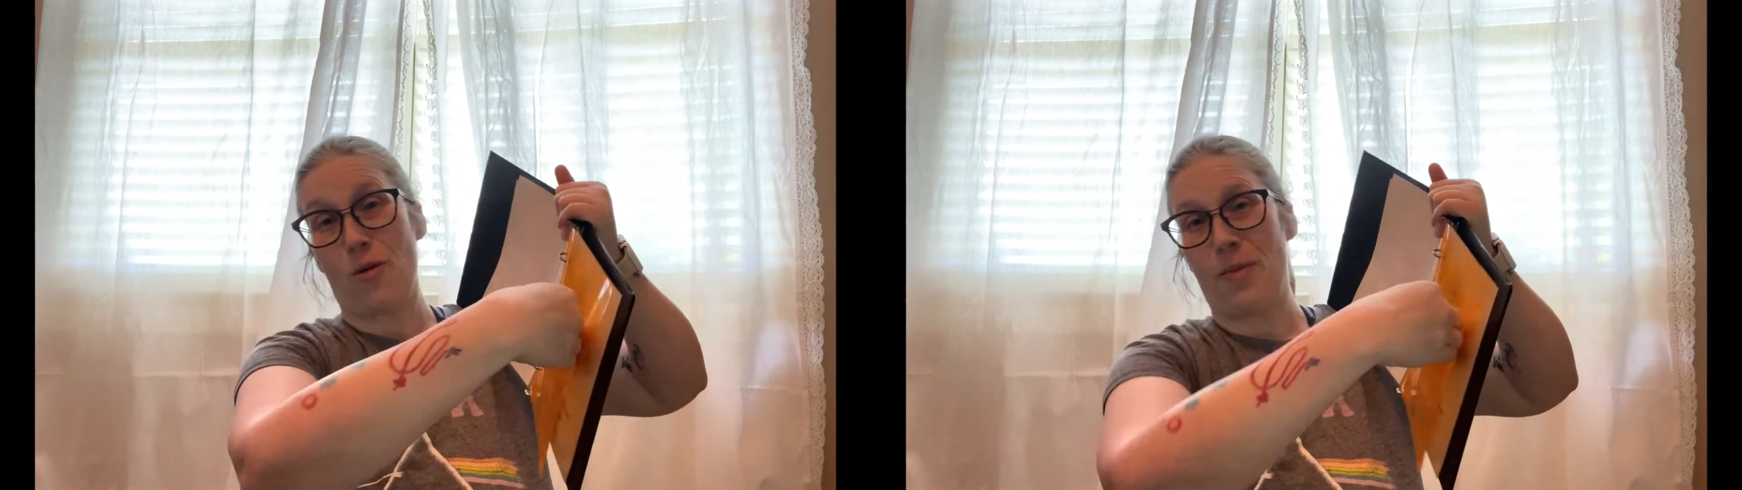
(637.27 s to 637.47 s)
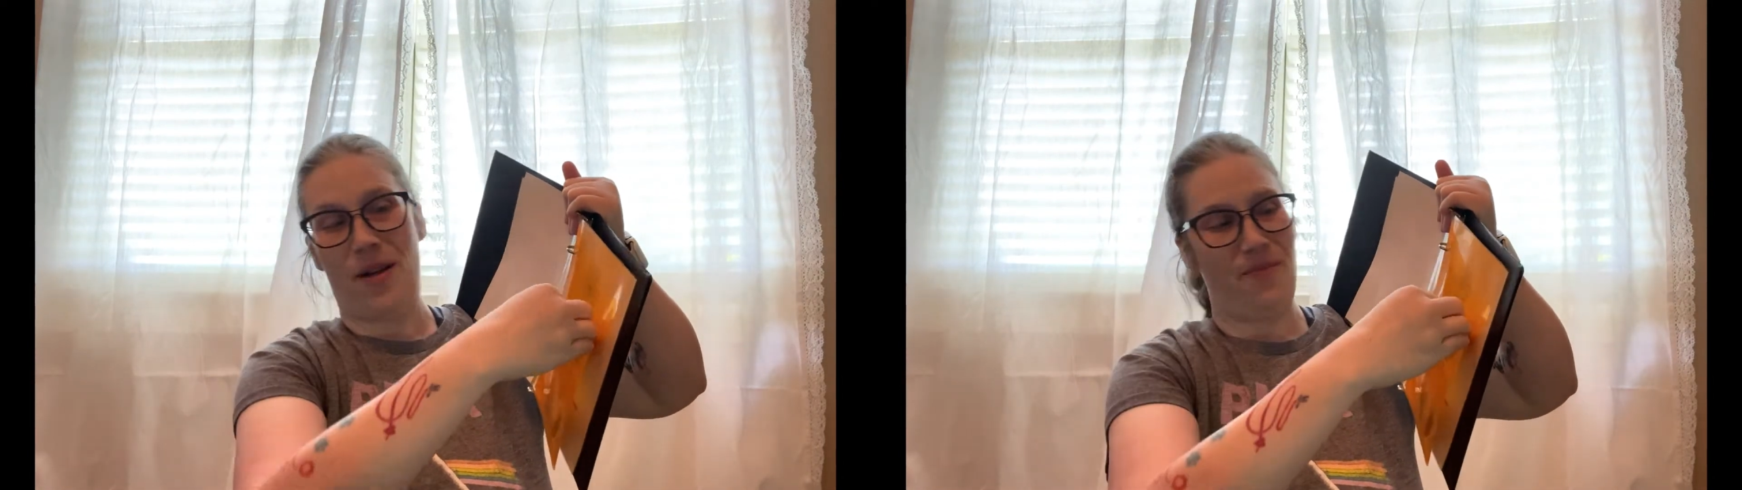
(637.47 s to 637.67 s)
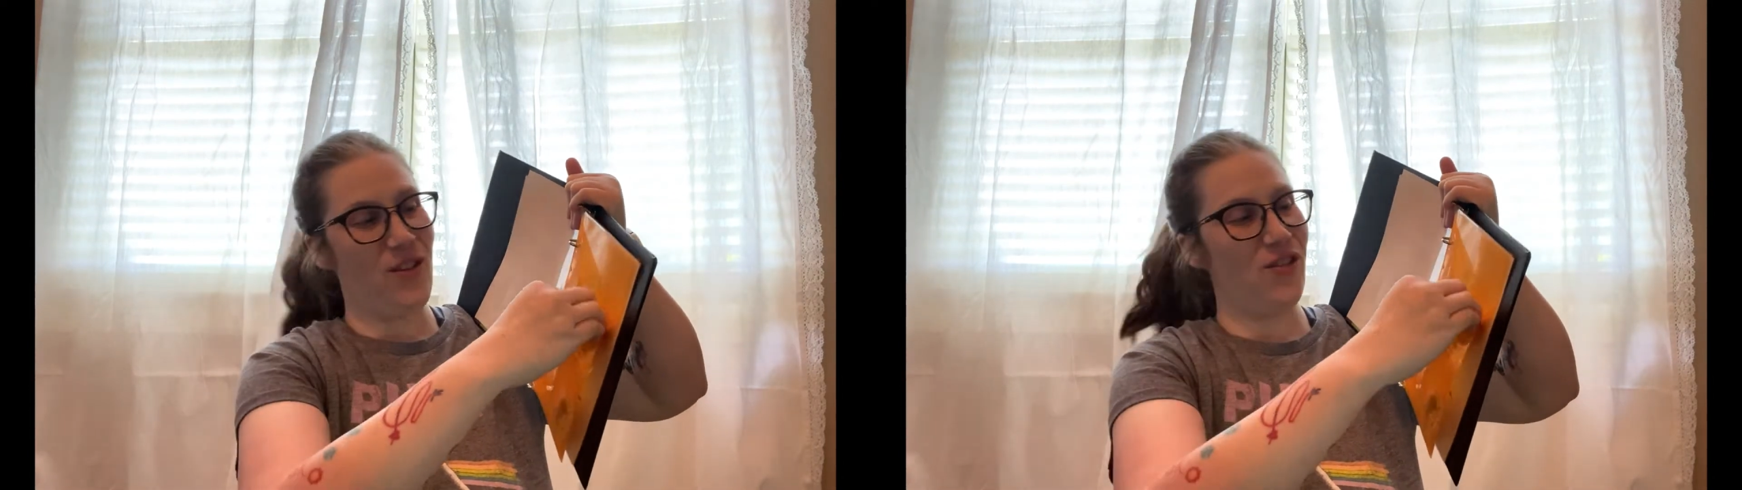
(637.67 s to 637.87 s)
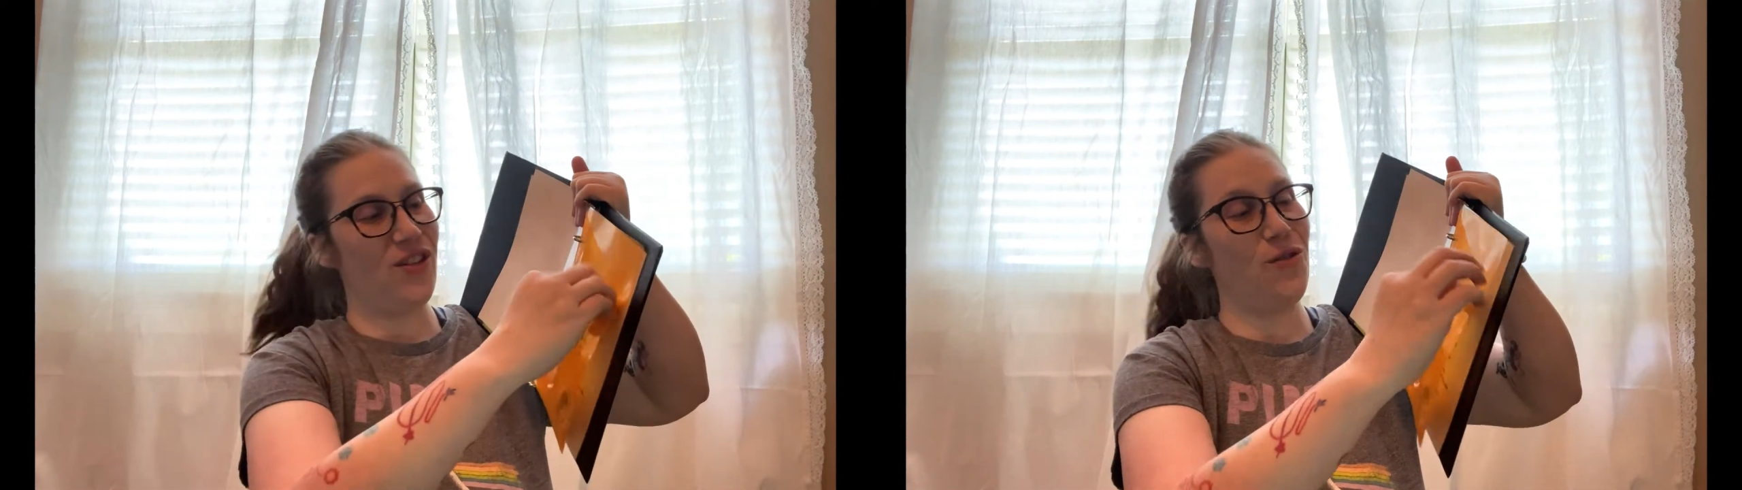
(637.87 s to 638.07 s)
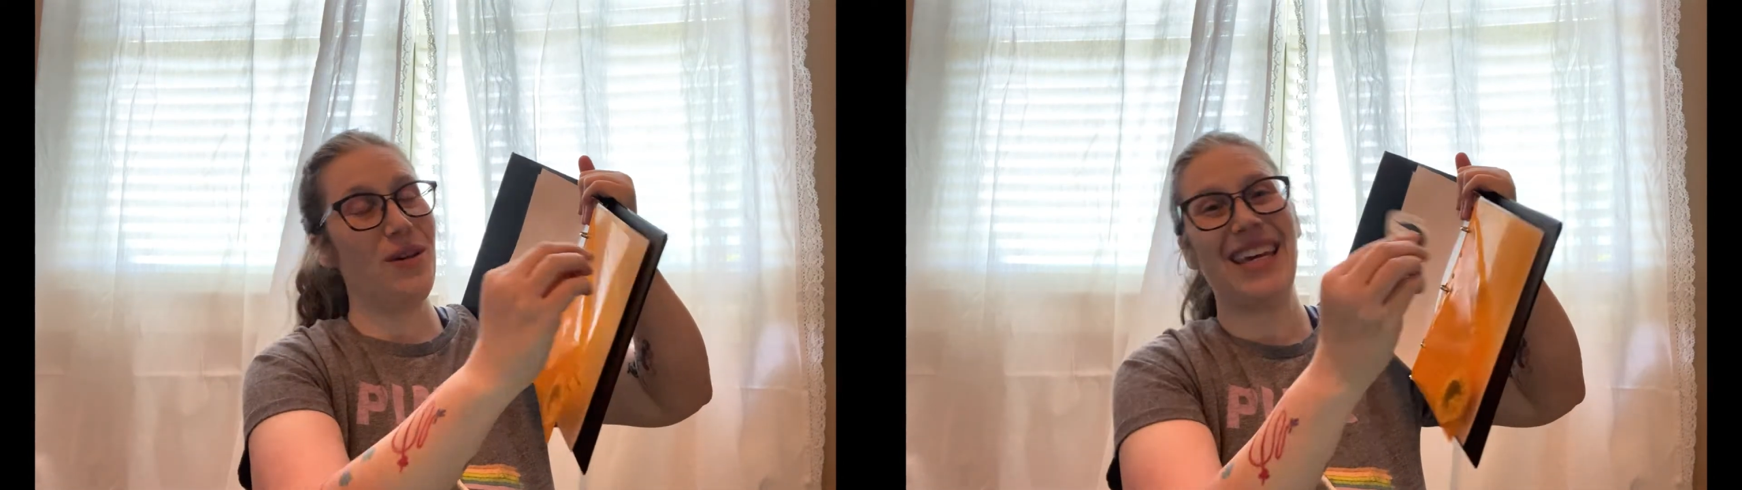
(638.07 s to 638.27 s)
but you
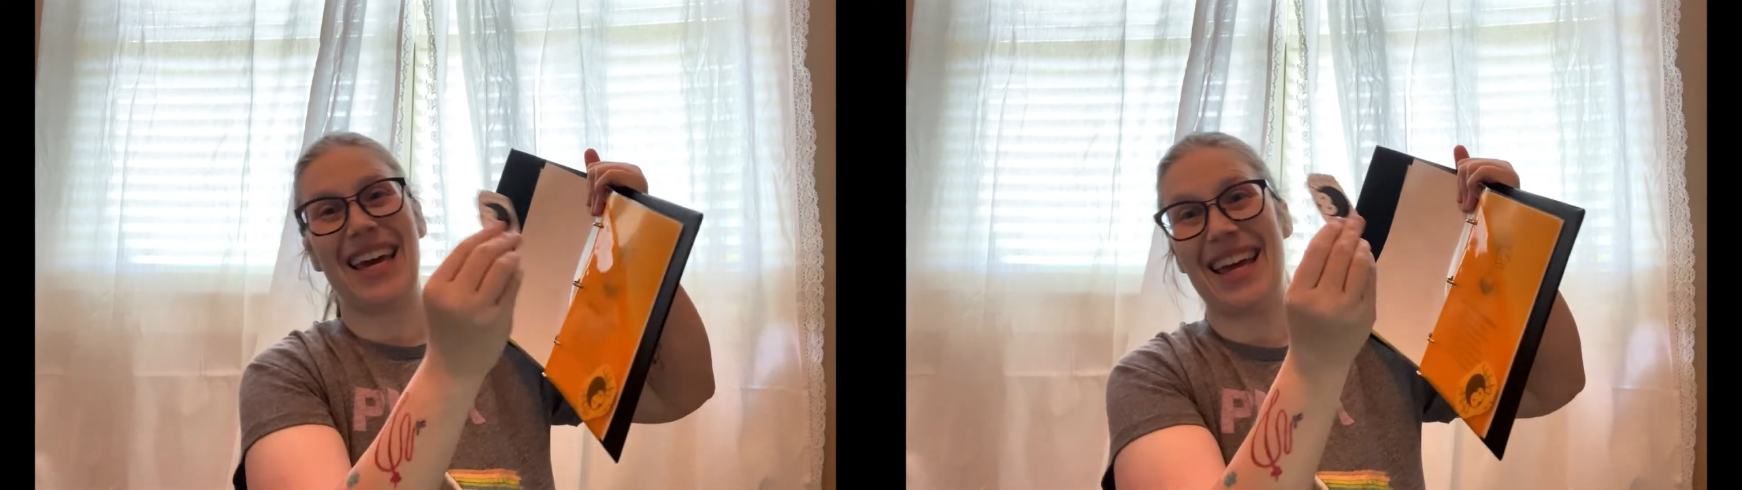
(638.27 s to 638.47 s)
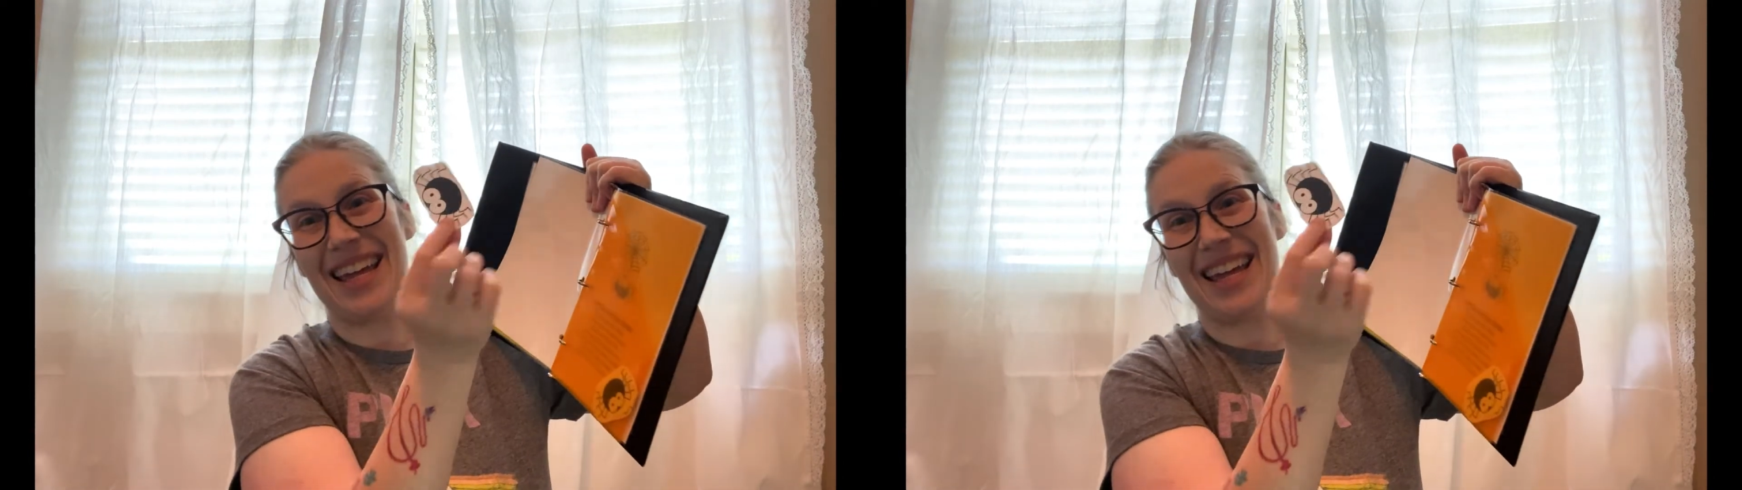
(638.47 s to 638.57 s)
still get